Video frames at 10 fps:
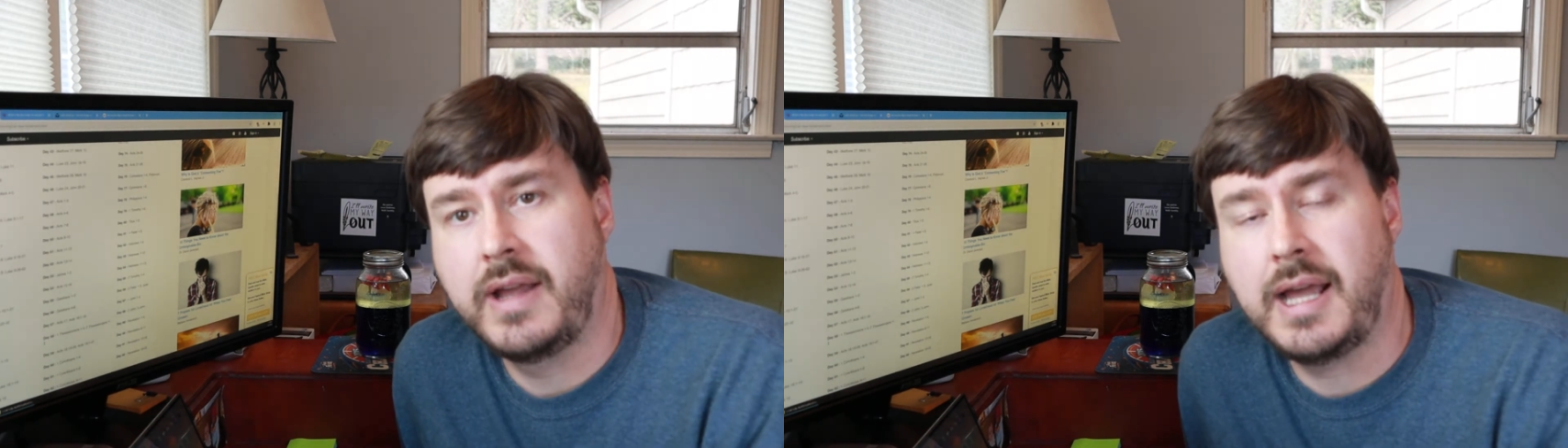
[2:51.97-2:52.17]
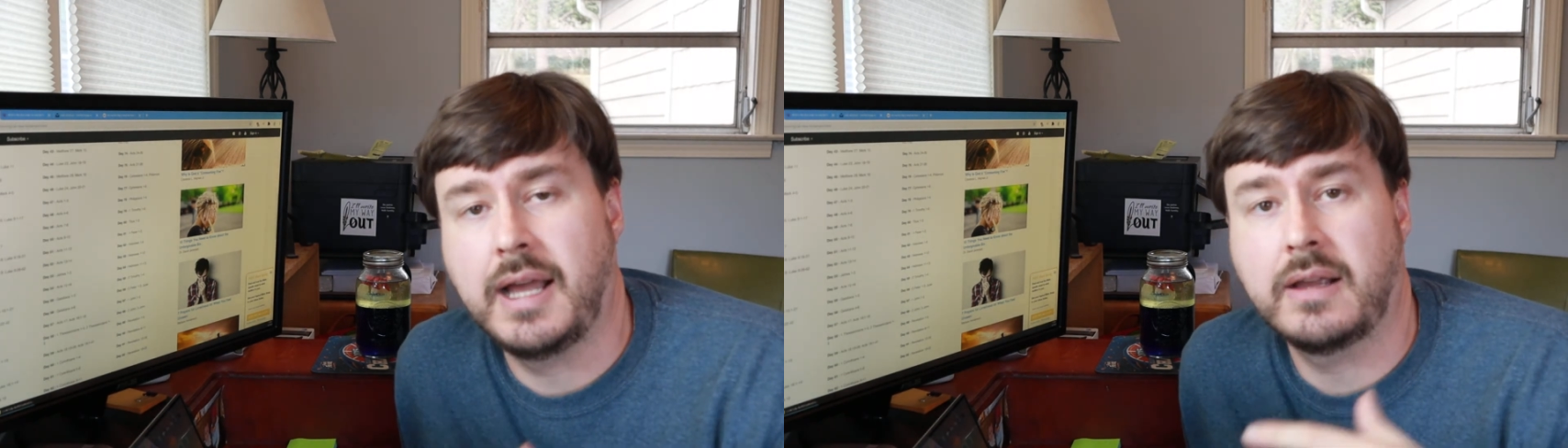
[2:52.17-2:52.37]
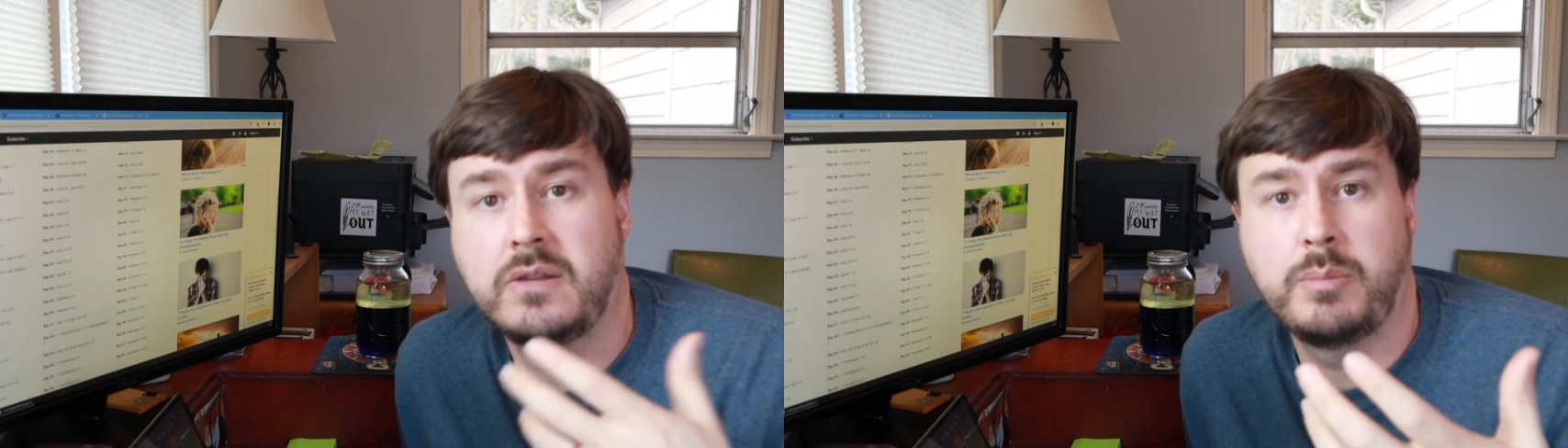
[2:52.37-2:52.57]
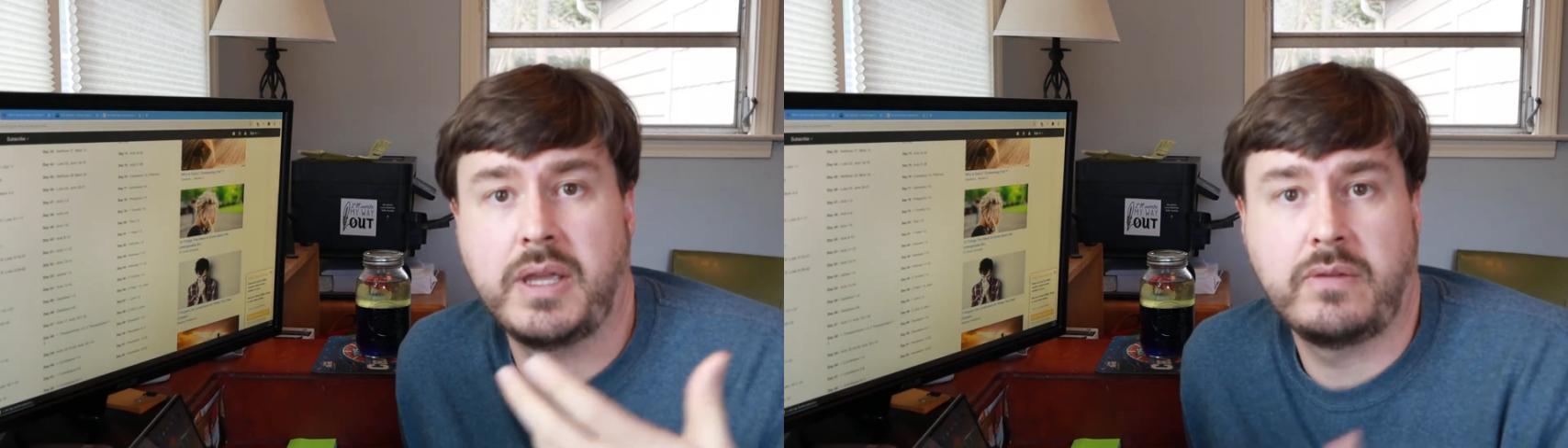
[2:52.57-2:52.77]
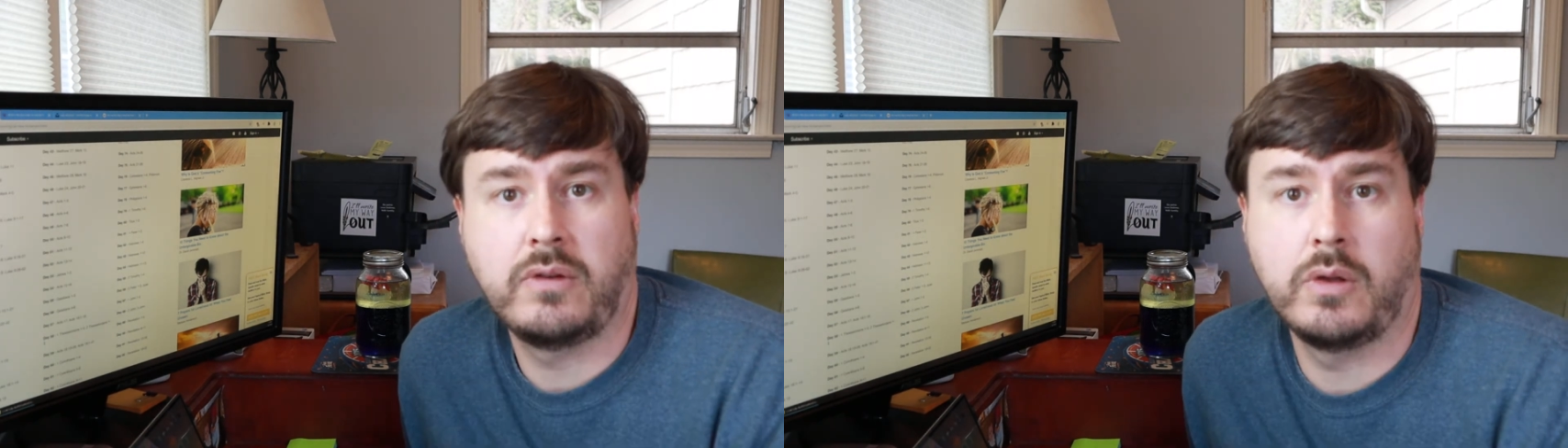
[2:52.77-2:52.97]
Acts
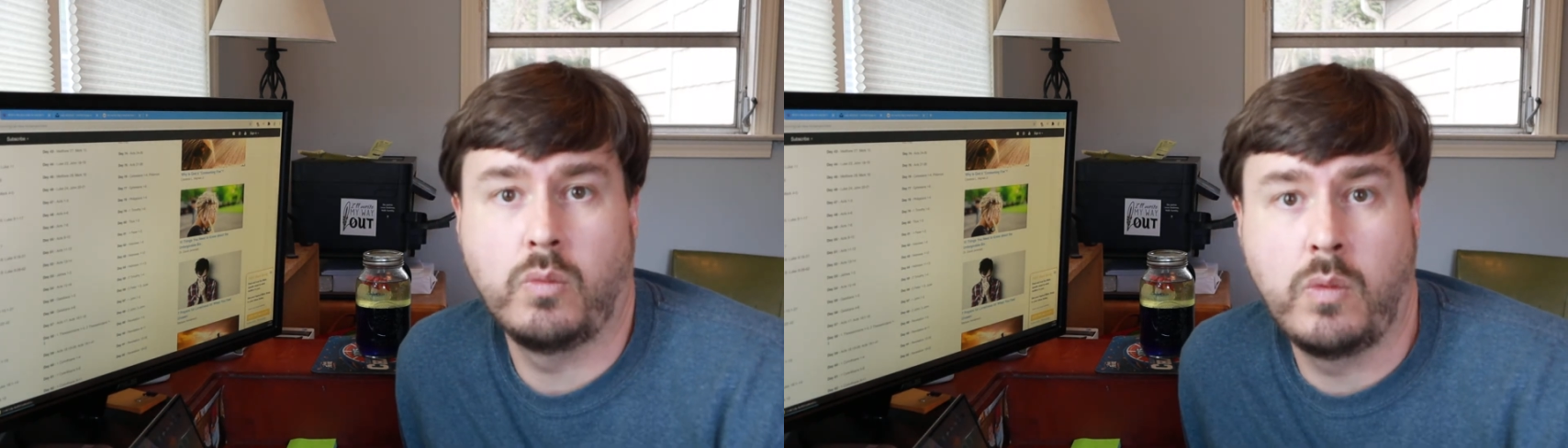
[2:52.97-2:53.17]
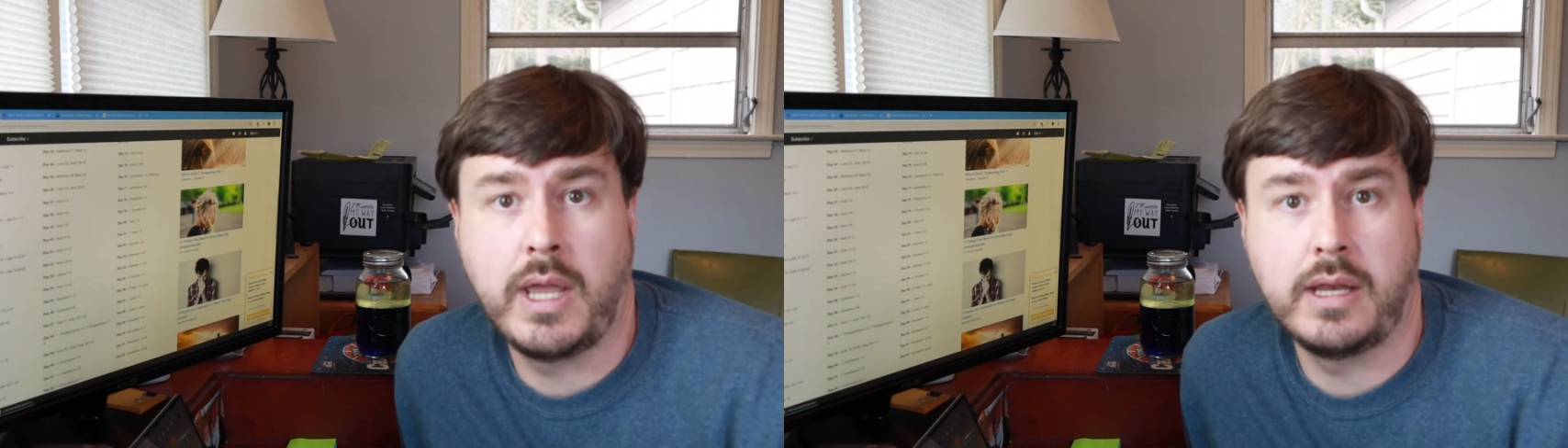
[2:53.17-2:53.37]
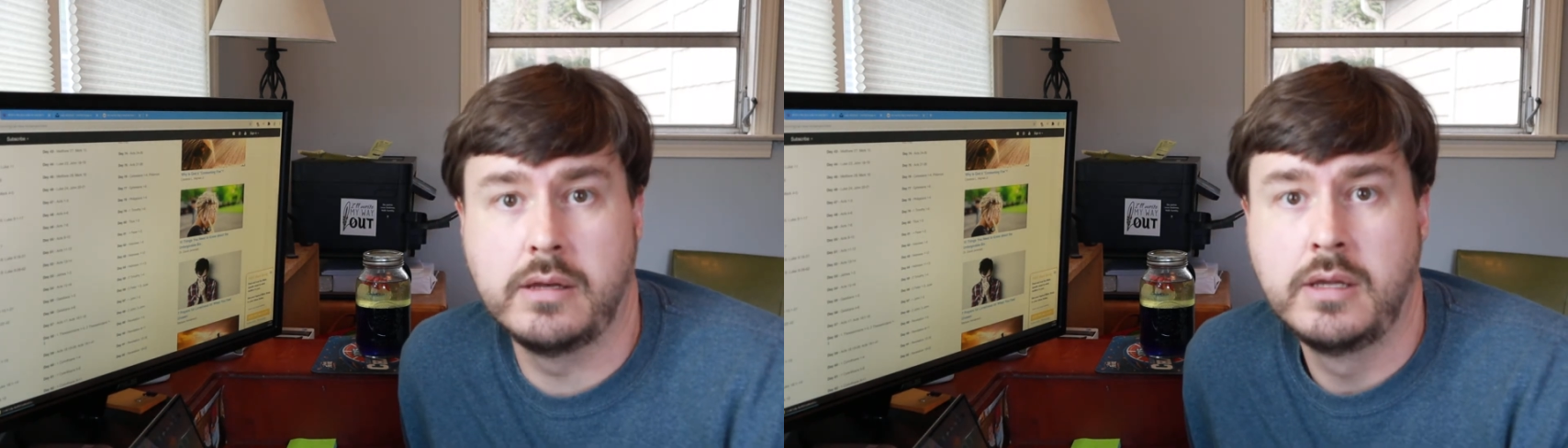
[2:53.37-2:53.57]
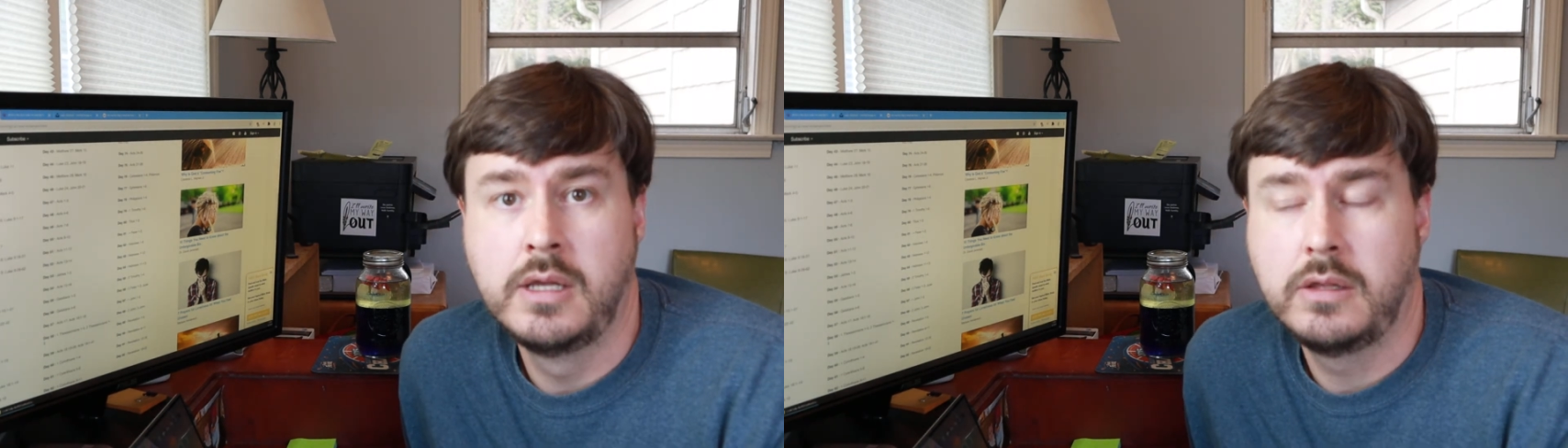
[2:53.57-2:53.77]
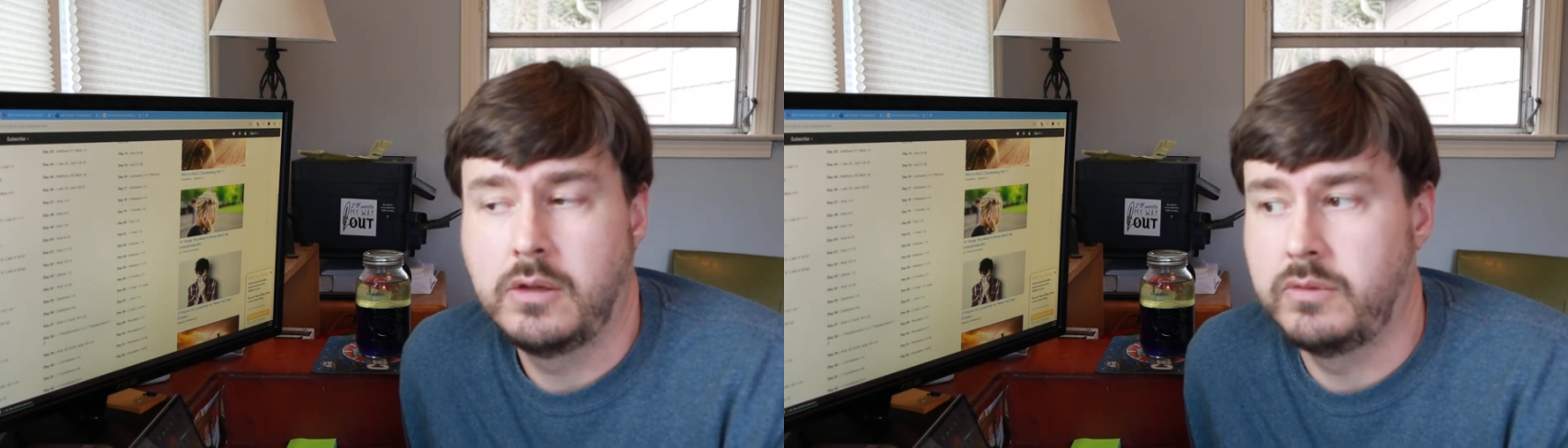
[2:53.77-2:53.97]
based on when
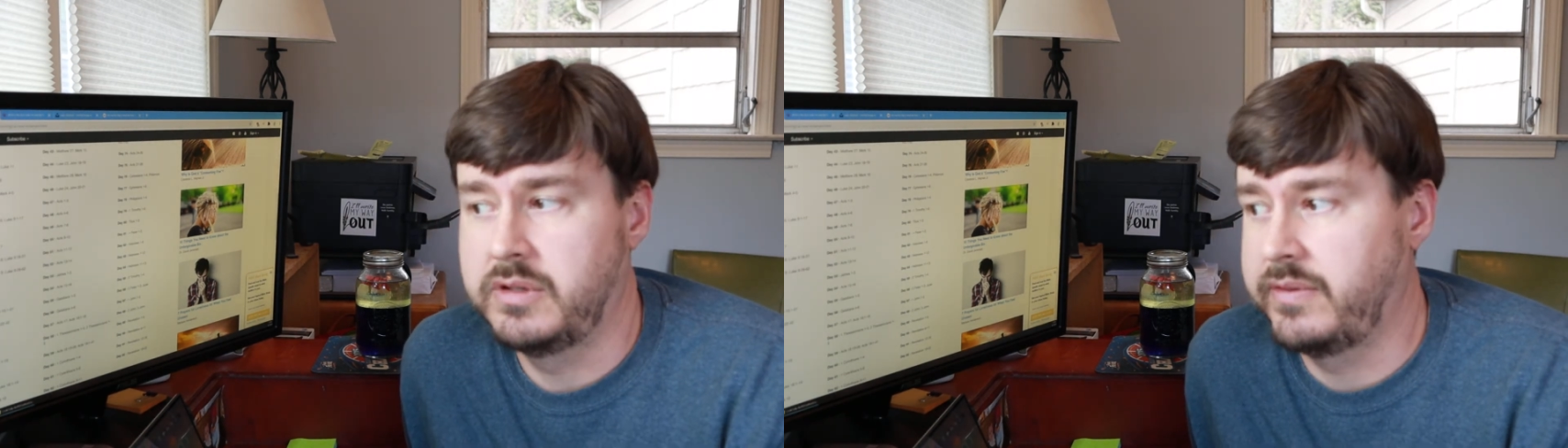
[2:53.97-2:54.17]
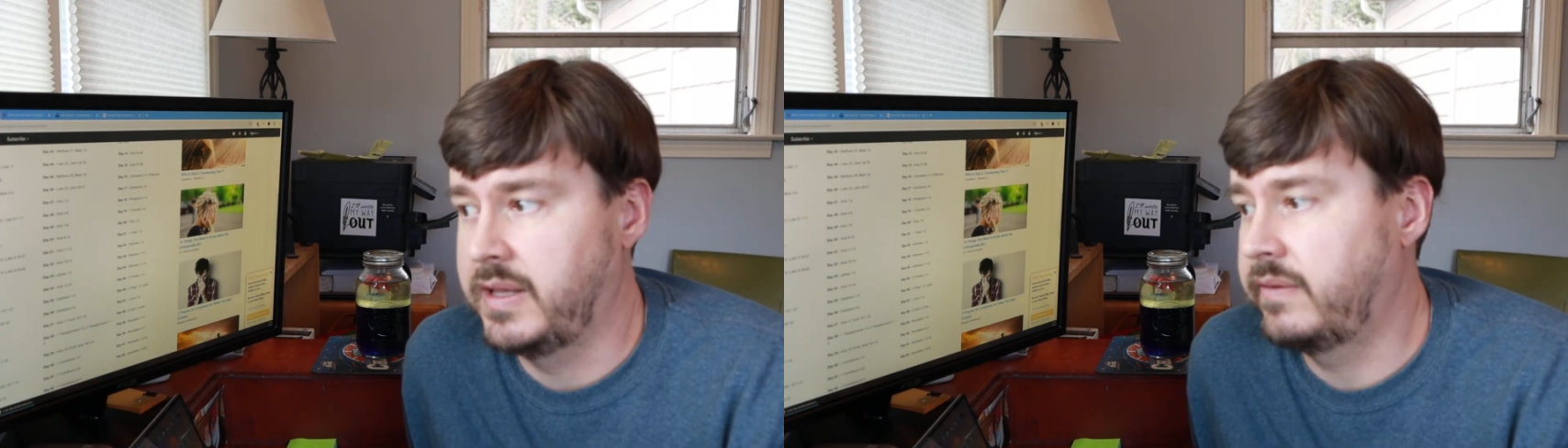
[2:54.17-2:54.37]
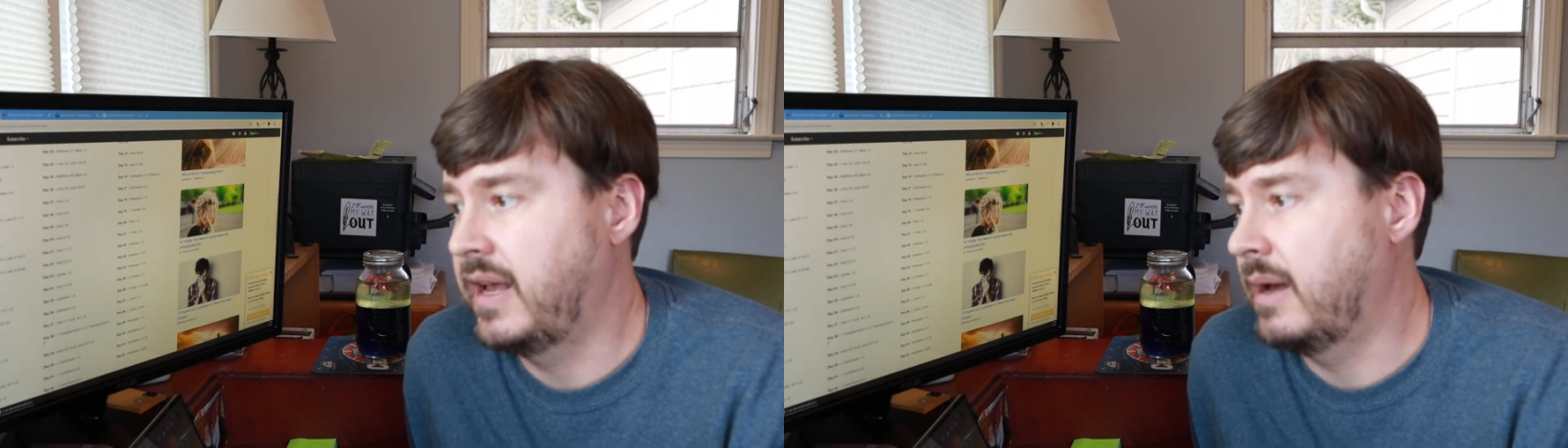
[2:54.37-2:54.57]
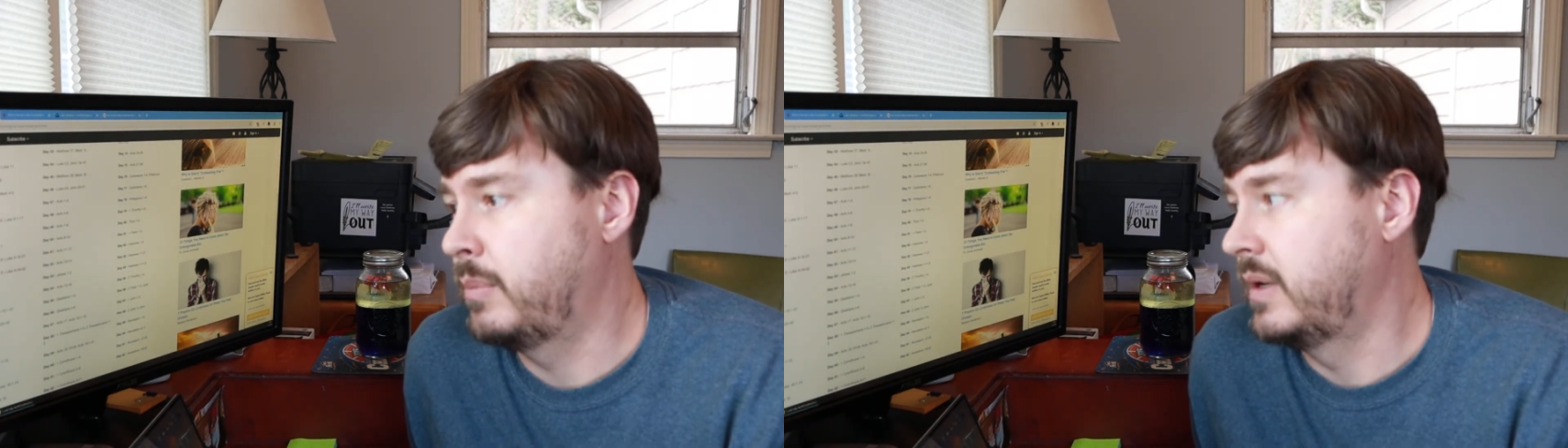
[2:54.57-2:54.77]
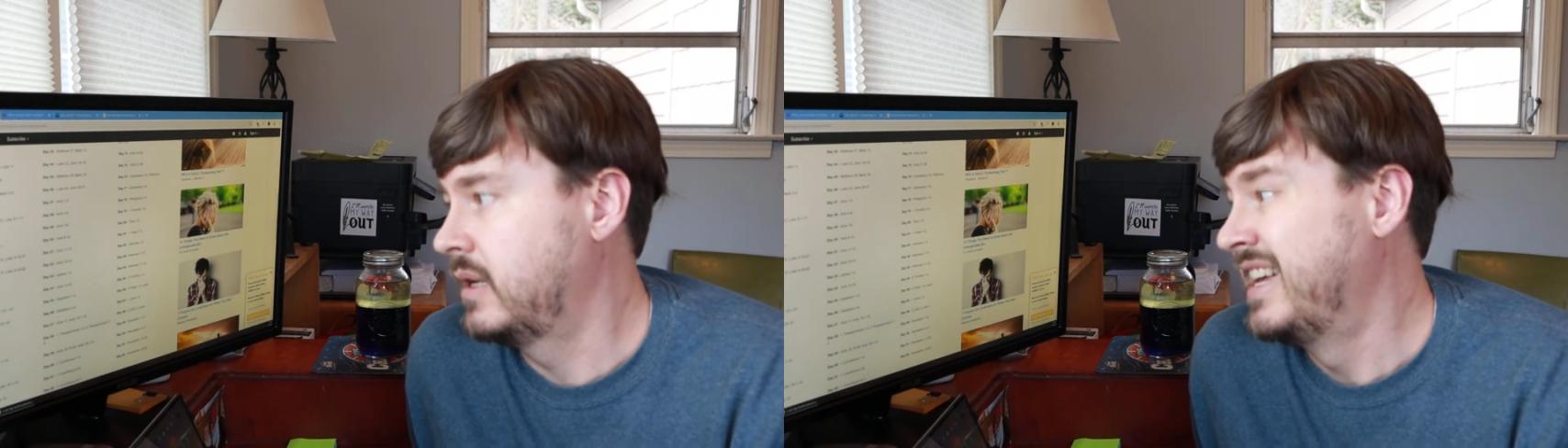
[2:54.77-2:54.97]
those events
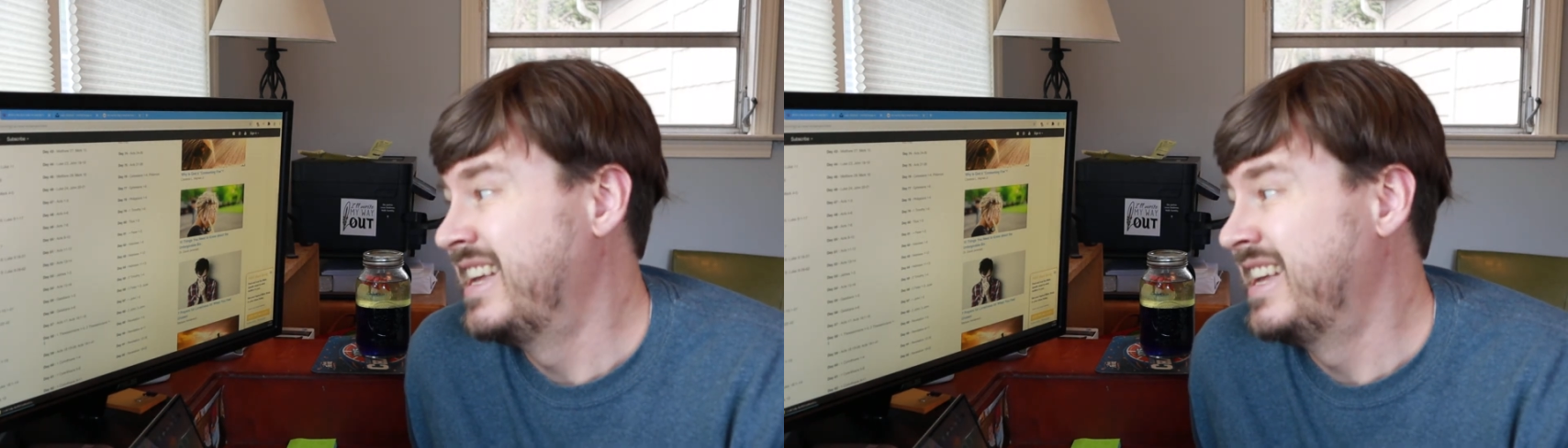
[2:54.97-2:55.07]
happened.